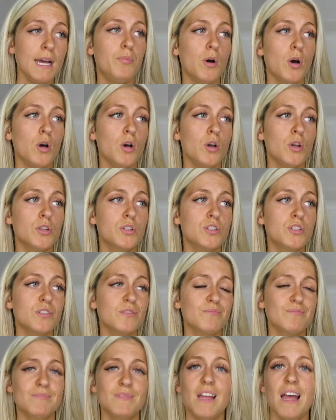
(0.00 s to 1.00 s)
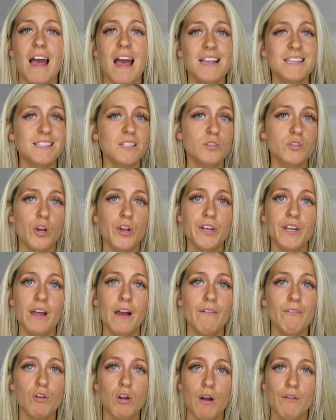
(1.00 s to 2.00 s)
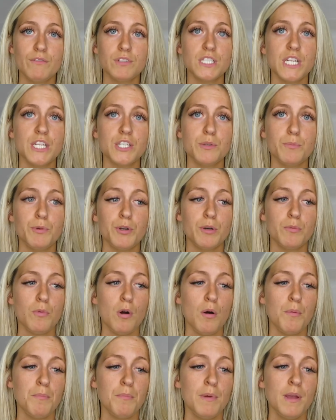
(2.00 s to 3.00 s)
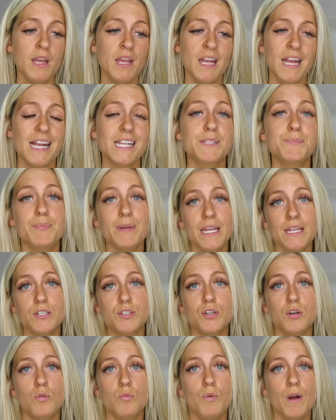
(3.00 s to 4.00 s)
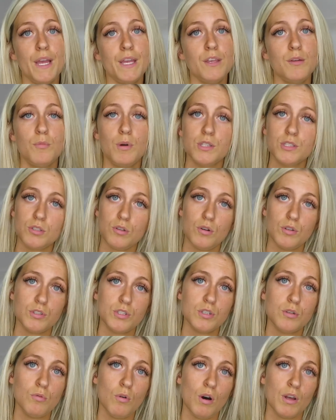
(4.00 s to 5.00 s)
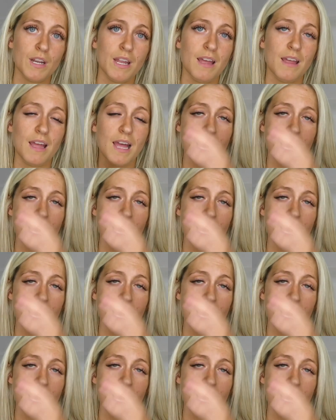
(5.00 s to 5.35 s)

But I sit down, have a conversation with your mum, explain to her why you want to go on it,